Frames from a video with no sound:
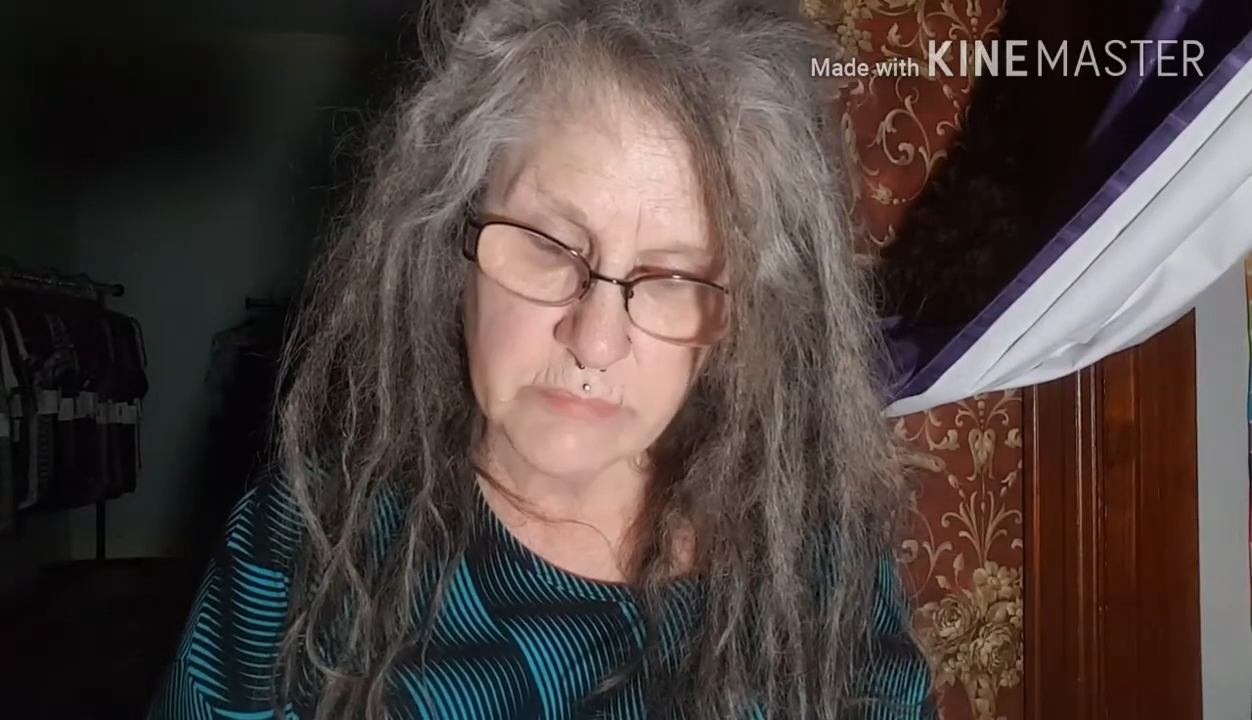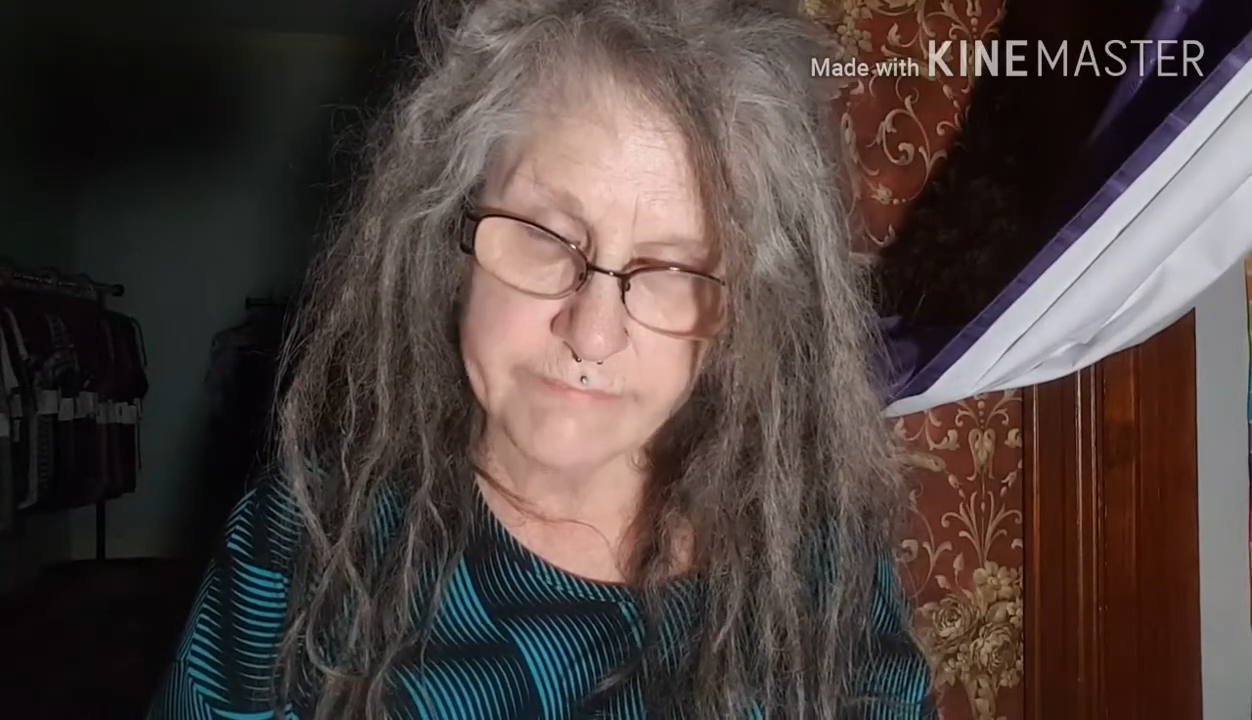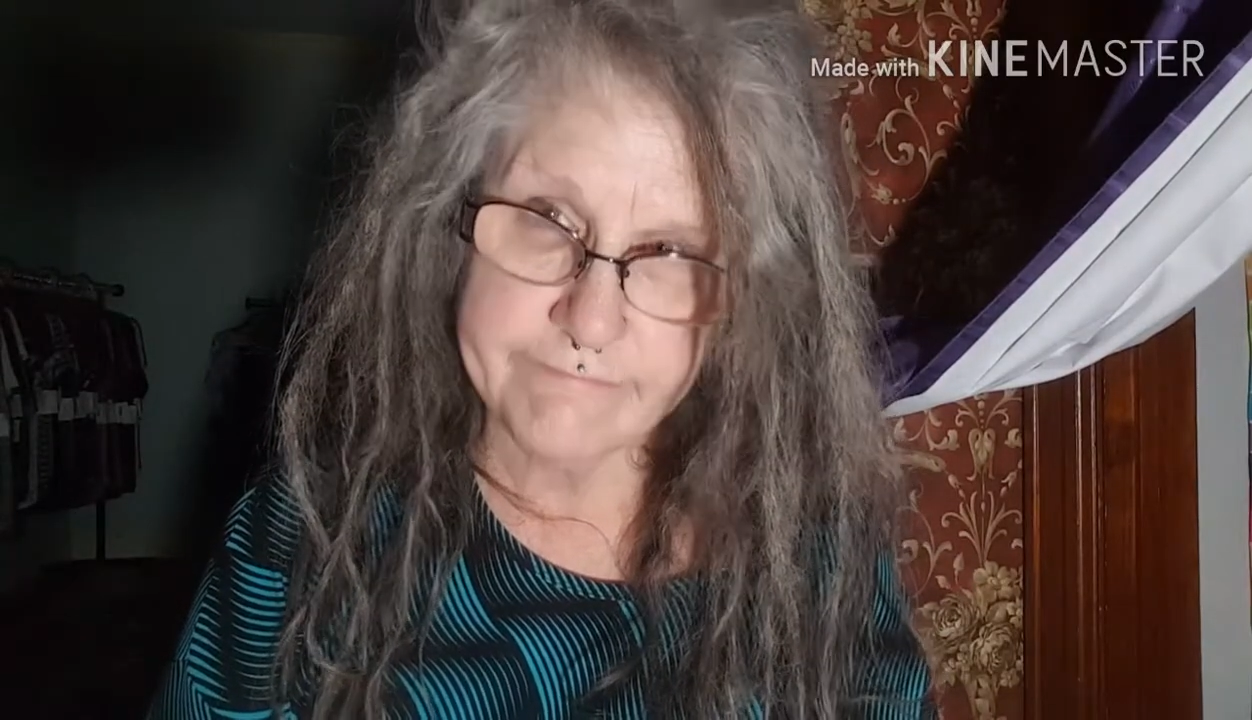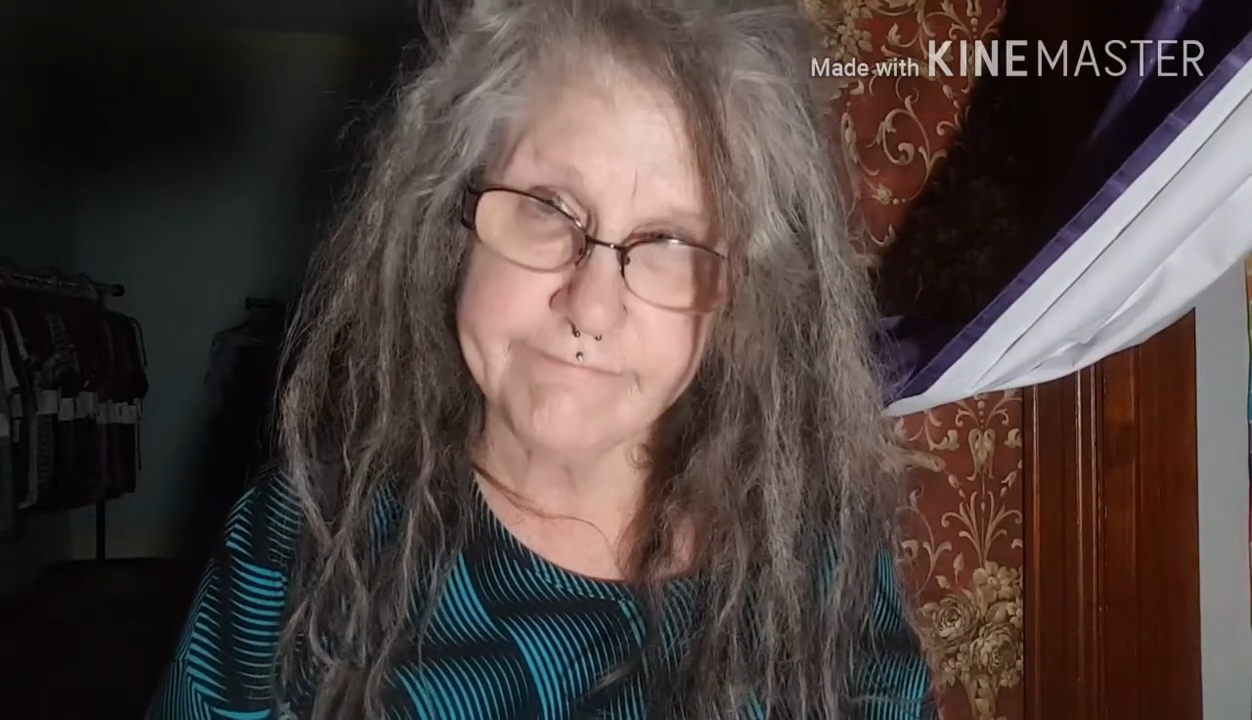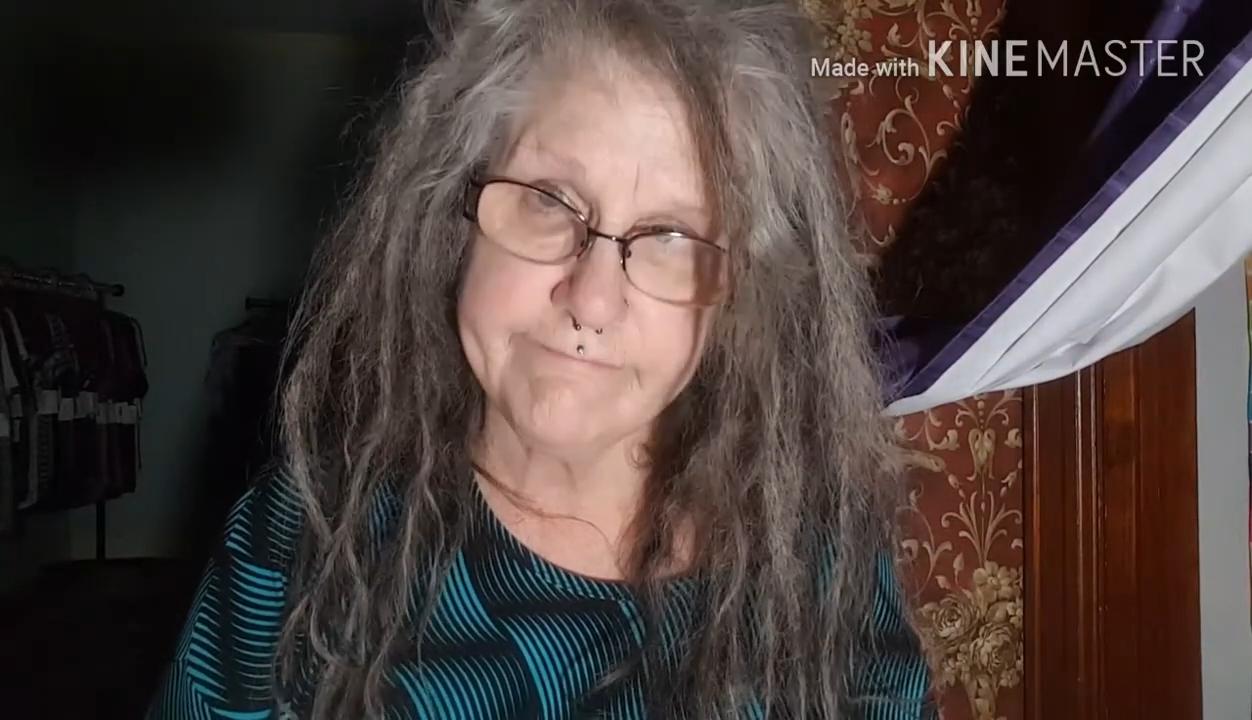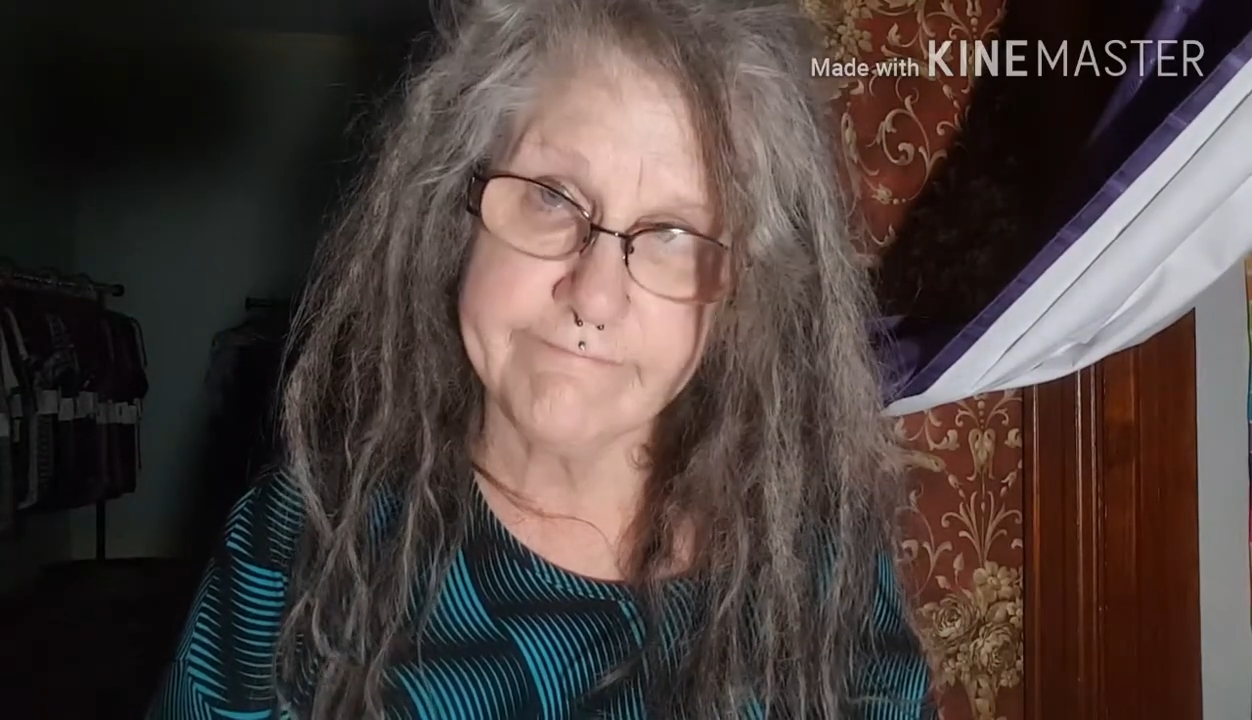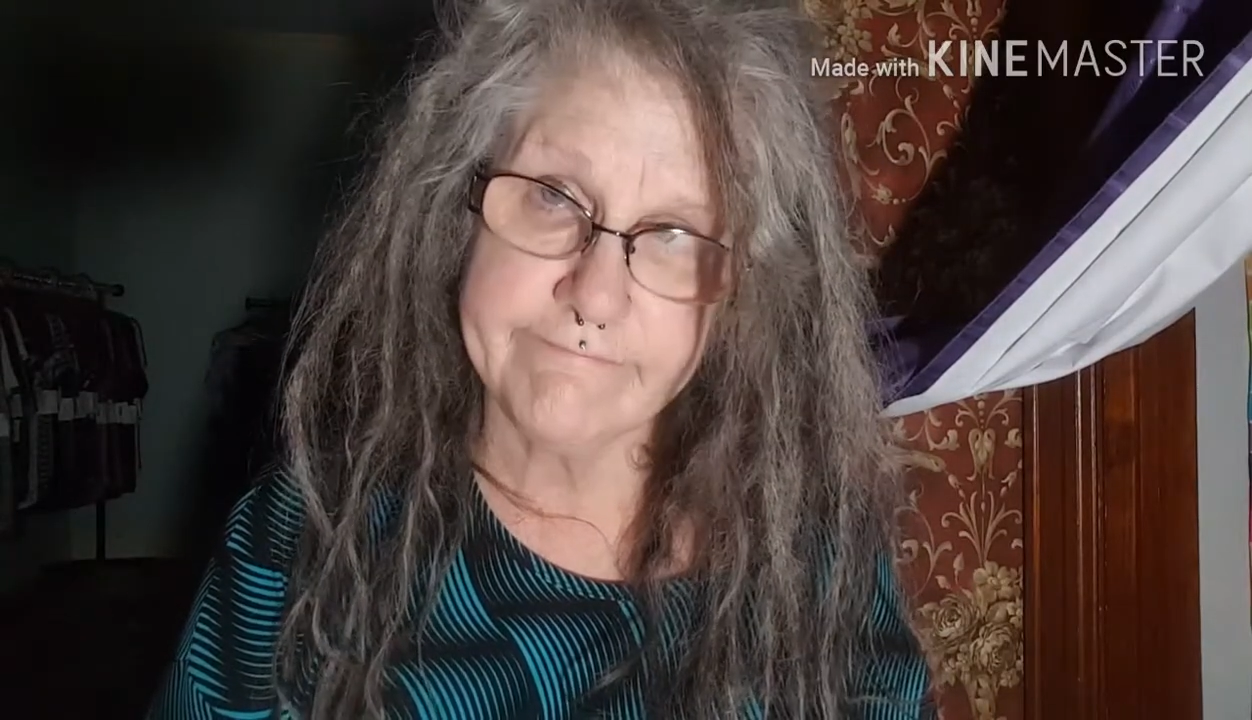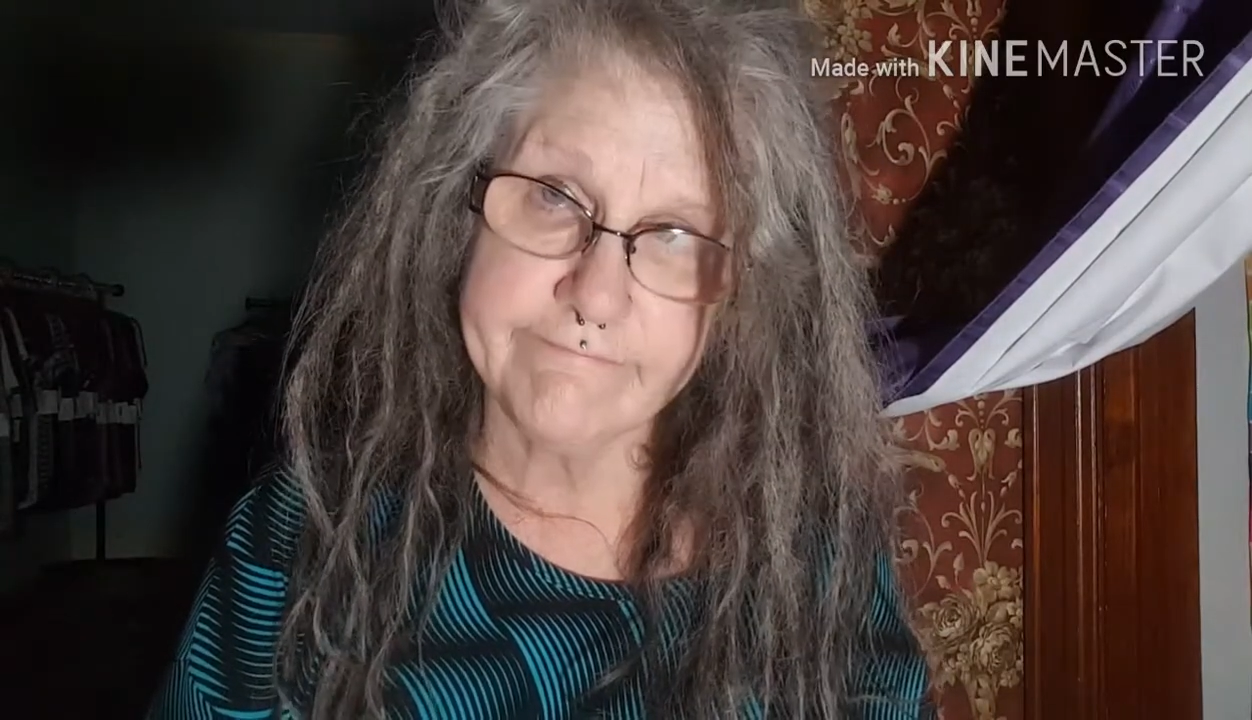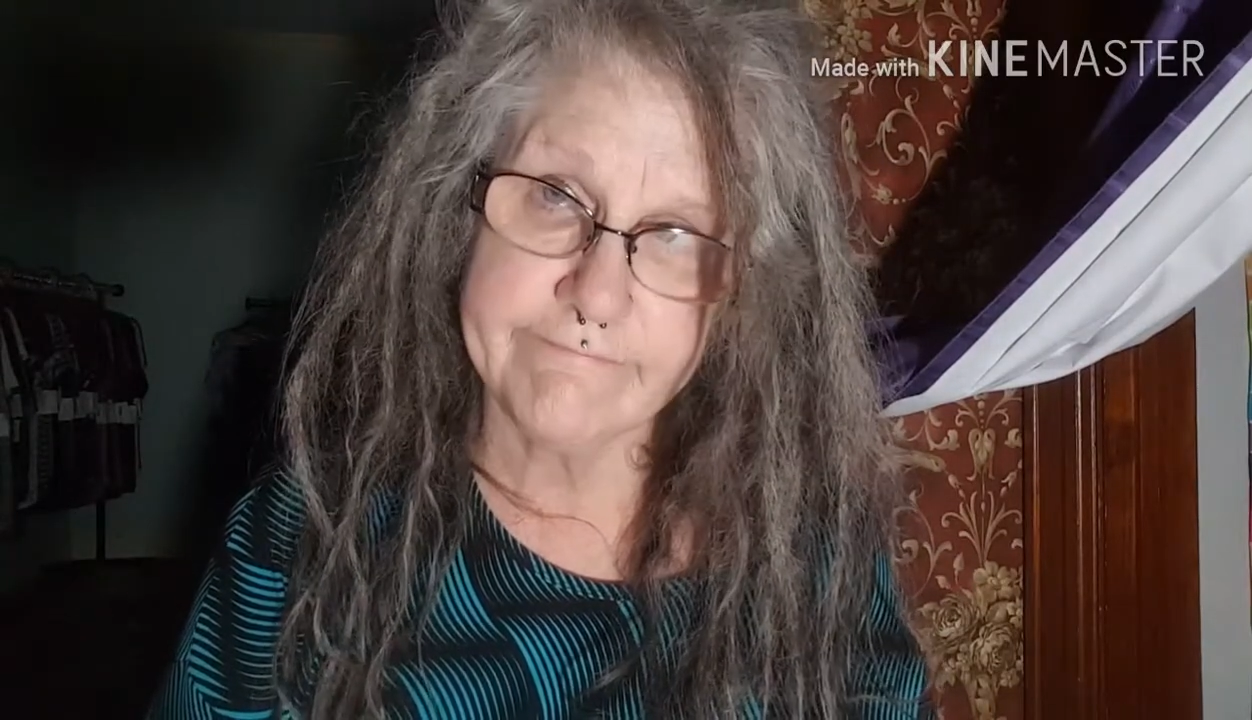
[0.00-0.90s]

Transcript: I'm